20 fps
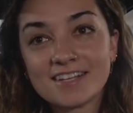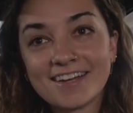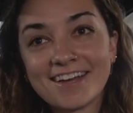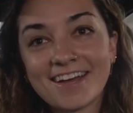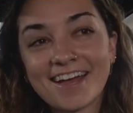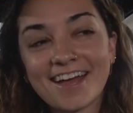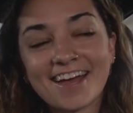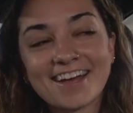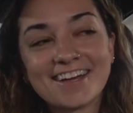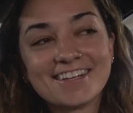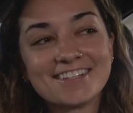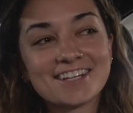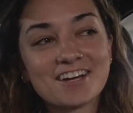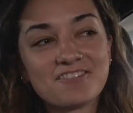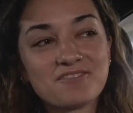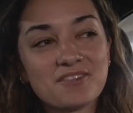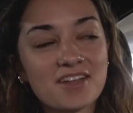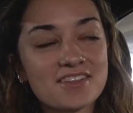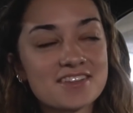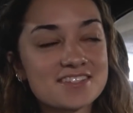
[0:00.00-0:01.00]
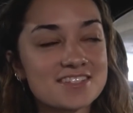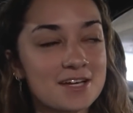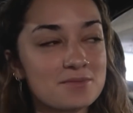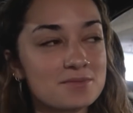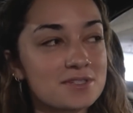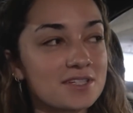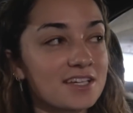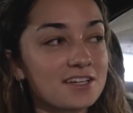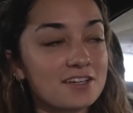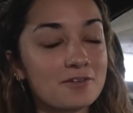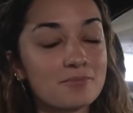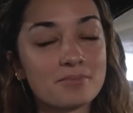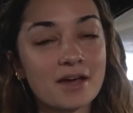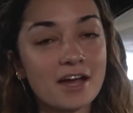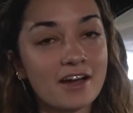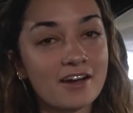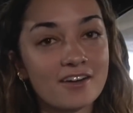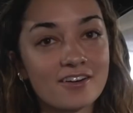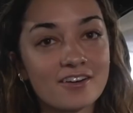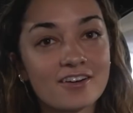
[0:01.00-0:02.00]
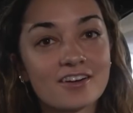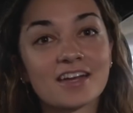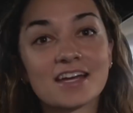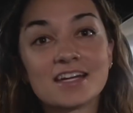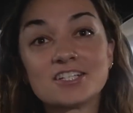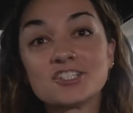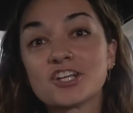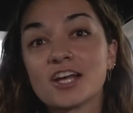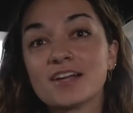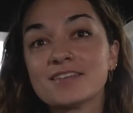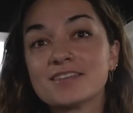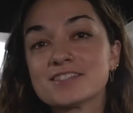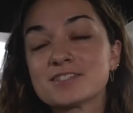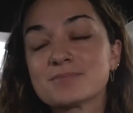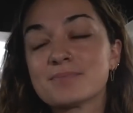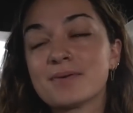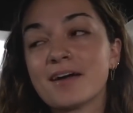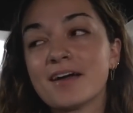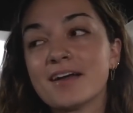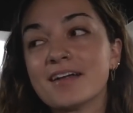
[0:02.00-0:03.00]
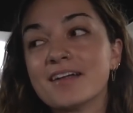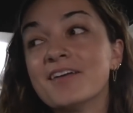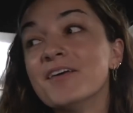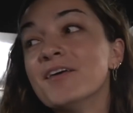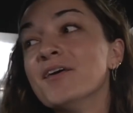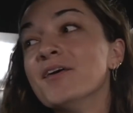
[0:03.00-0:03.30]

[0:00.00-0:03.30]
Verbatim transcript: and I'm not the type to like compare or get jealous, but